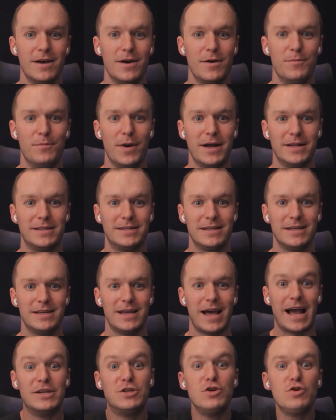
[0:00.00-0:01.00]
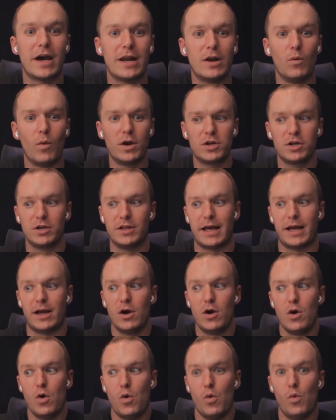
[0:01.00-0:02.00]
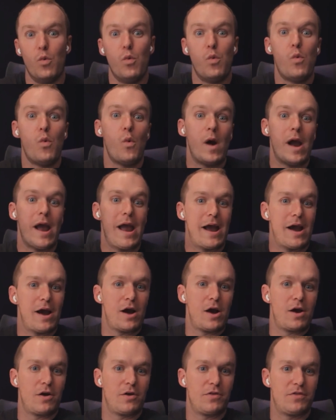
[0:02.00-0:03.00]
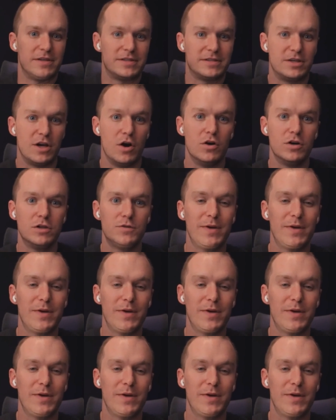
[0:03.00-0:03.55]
but I do kind of wonder like where this goes,